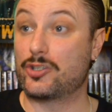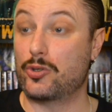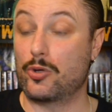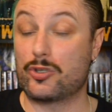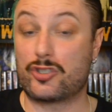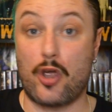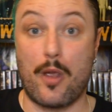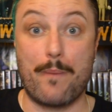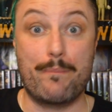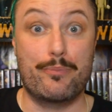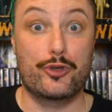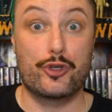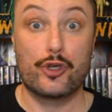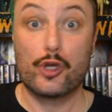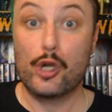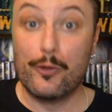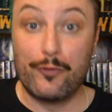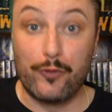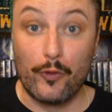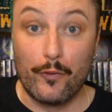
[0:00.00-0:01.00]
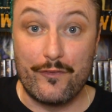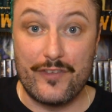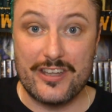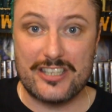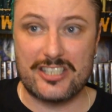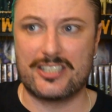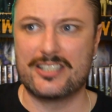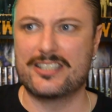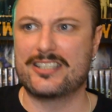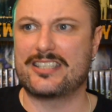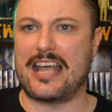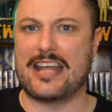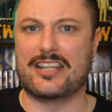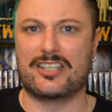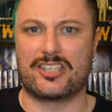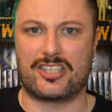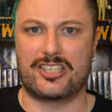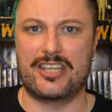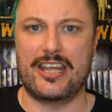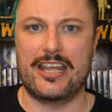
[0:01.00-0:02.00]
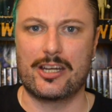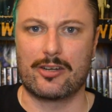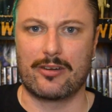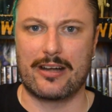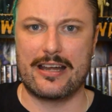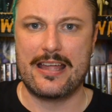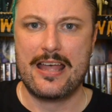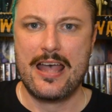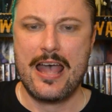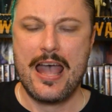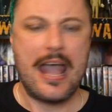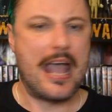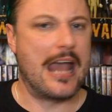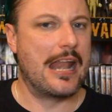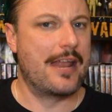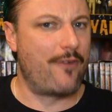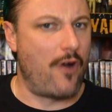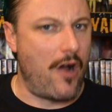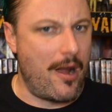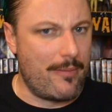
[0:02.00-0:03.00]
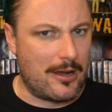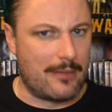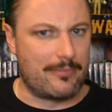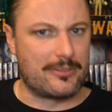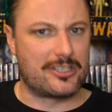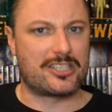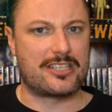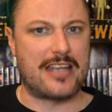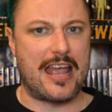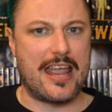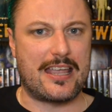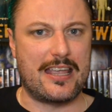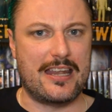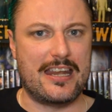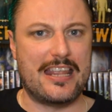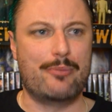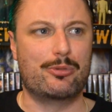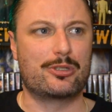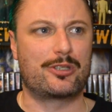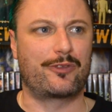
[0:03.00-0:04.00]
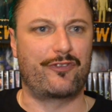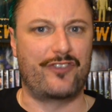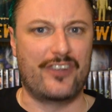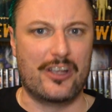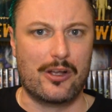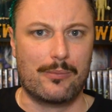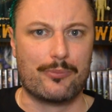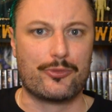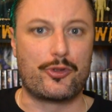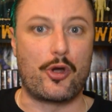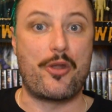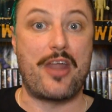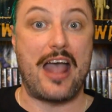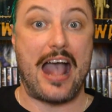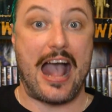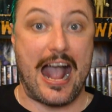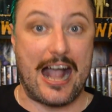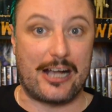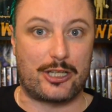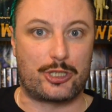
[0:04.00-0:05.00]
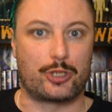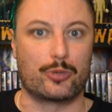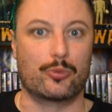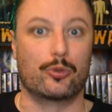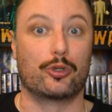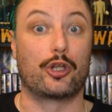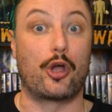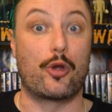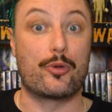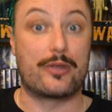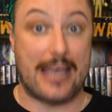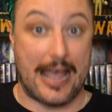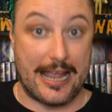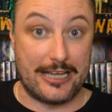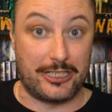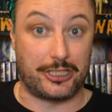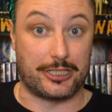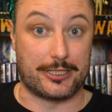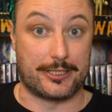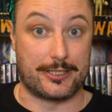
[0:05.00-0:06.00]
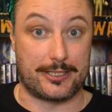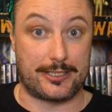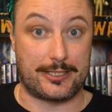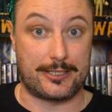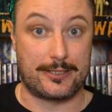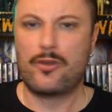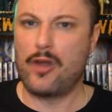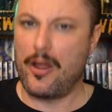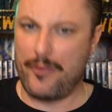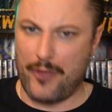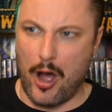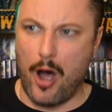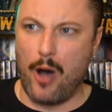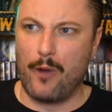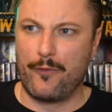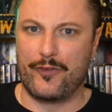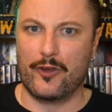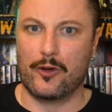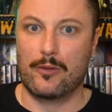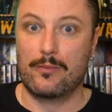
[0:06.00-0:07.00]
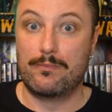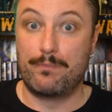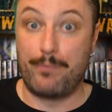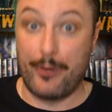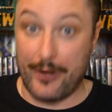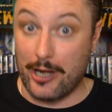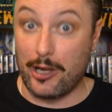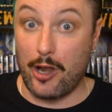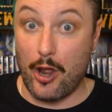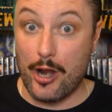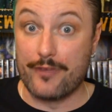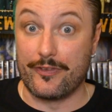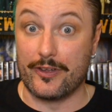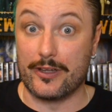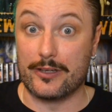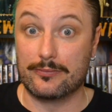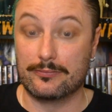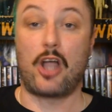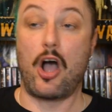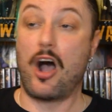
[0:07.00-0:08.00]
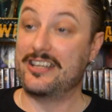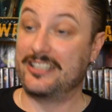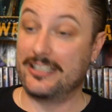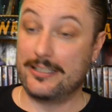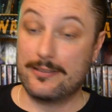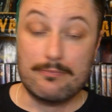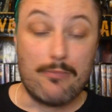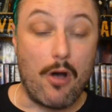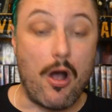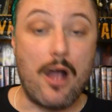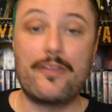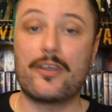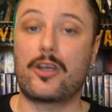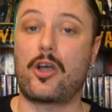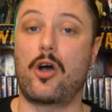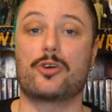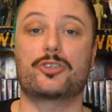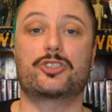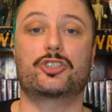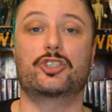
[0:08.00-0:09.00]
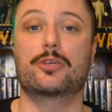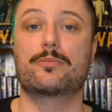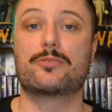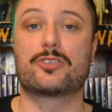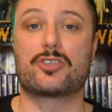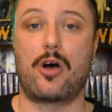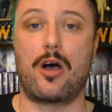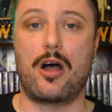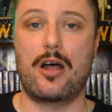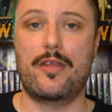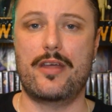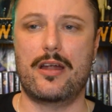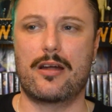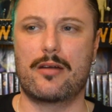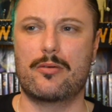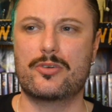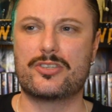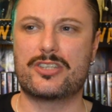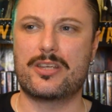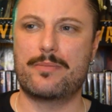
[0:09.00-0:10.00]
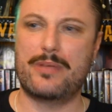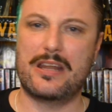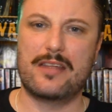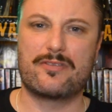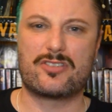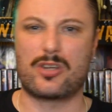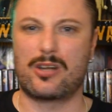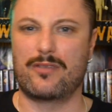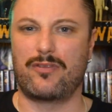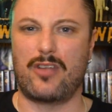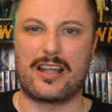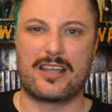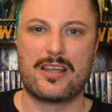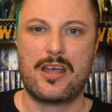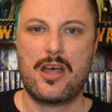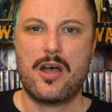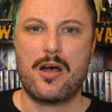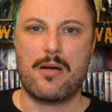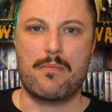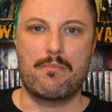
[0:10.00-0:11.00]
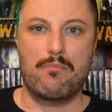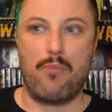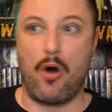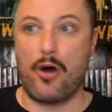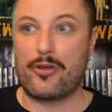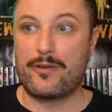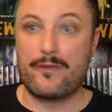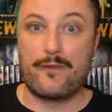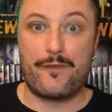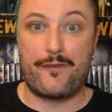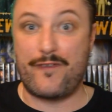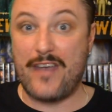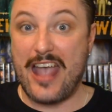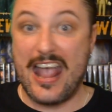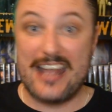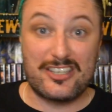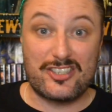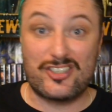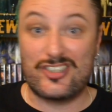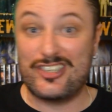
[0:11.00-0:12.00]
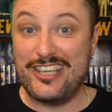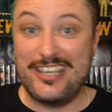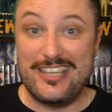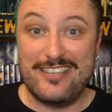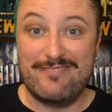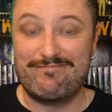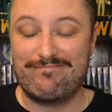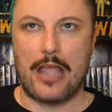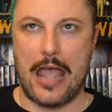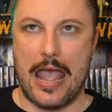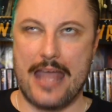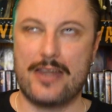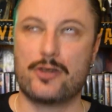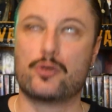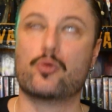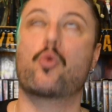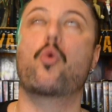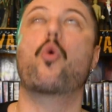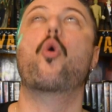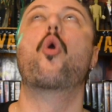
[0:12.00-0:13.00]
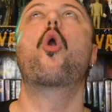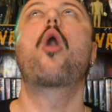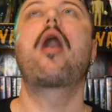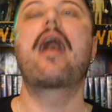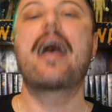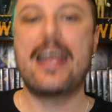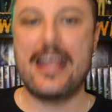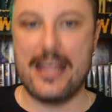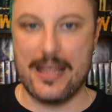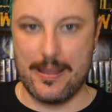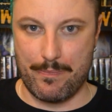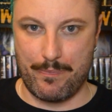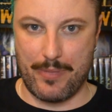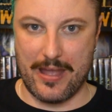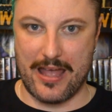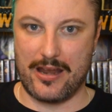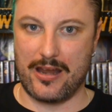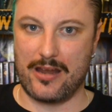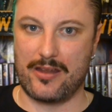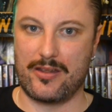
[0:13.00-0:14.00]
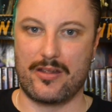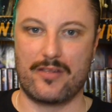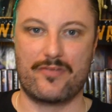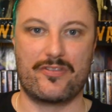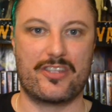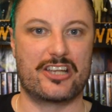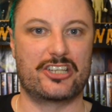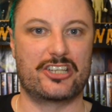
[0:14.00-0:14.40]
also beautiful vistas and scenery, and if I'm not mistaken, it was filmed on actual locations. Not the whole film, but a lot of it. I didn't mind the costumes either. It was a bit of sort of like modern fantasy, and way better than the